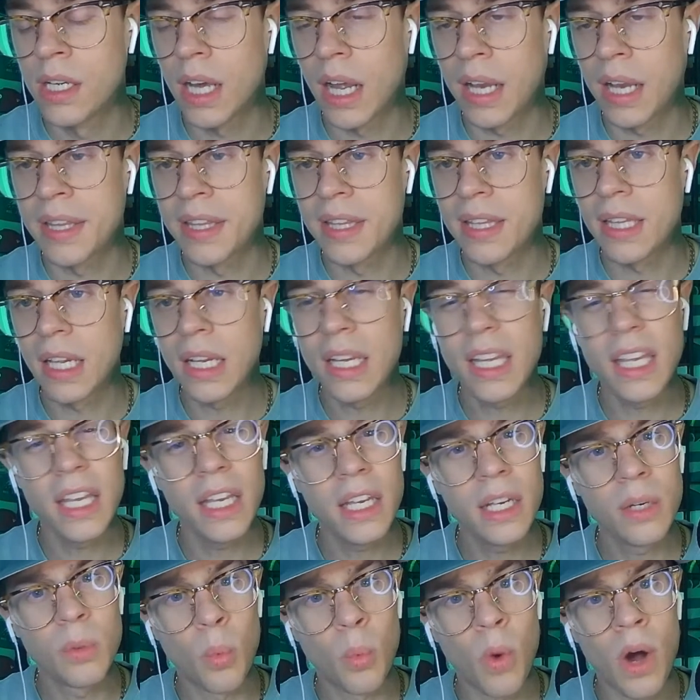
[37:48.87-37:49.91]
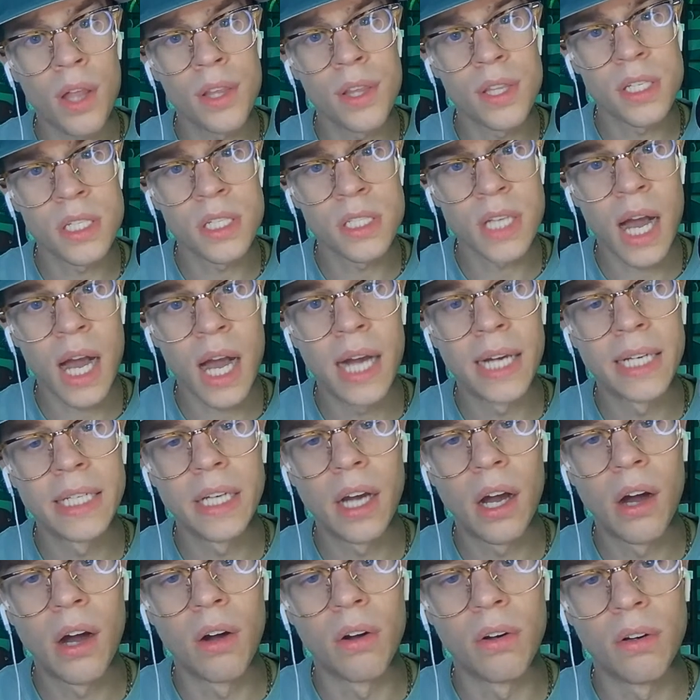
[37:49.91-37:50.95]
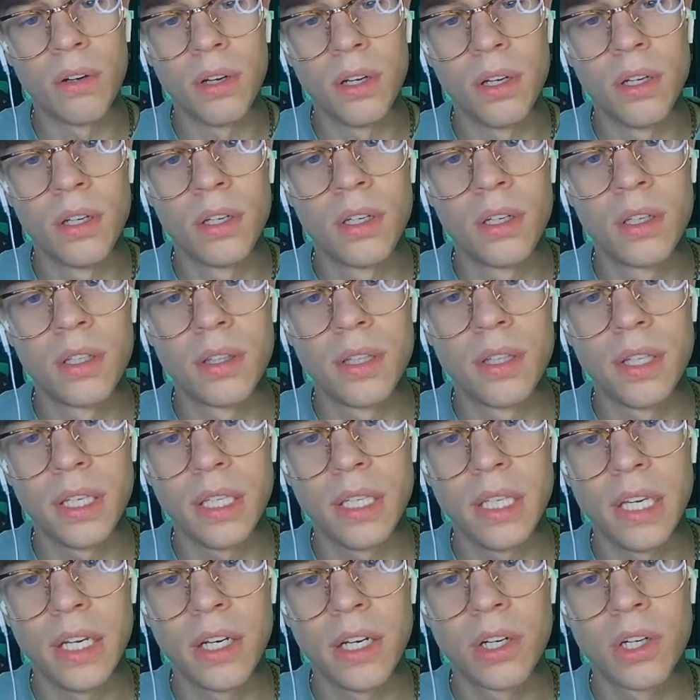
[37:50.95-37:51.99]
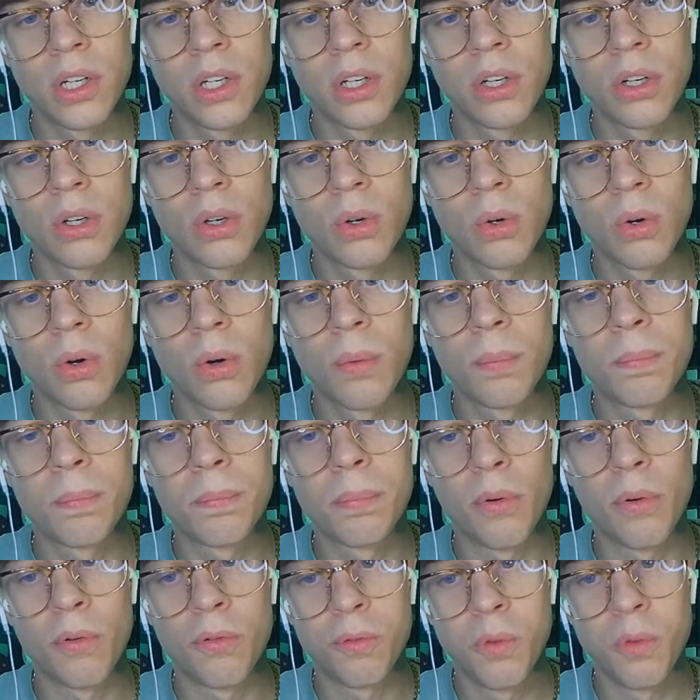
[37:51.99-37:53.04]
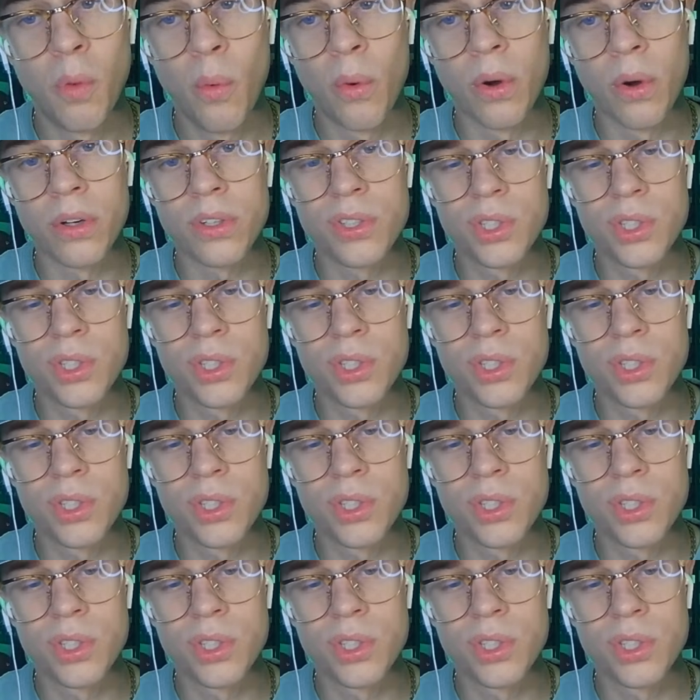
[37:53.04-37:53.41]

I think he won the Cy Young the year before.